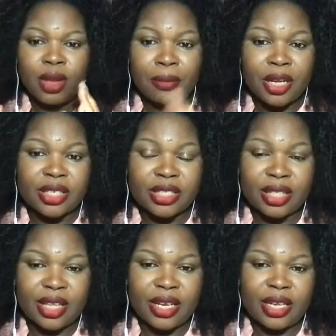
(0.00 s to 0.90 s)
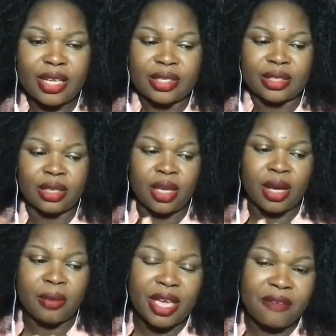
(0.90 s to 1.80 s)
Because the thing is,
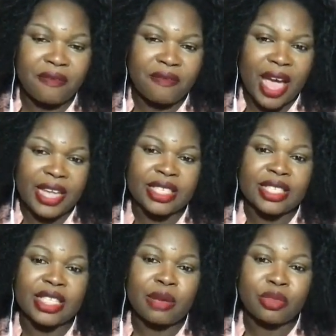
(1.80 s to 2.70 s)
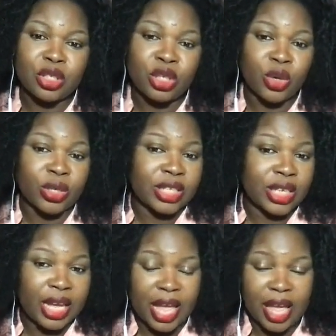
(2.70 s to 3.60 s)
inviting them to your
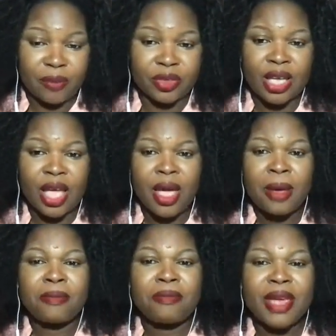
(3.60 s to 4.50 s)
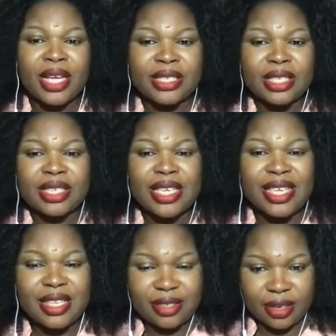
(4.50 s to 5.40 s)
DM makes it
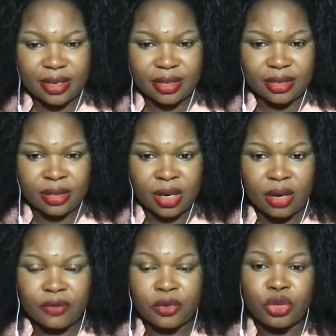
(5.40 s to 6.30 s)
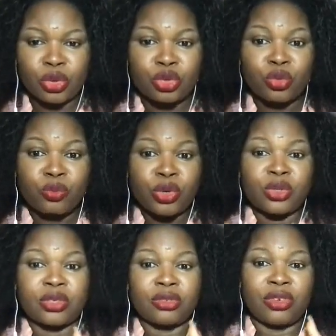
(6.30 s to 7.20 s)
easier for you to
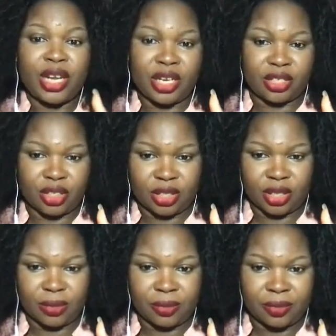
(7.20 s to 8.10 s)
build relationship.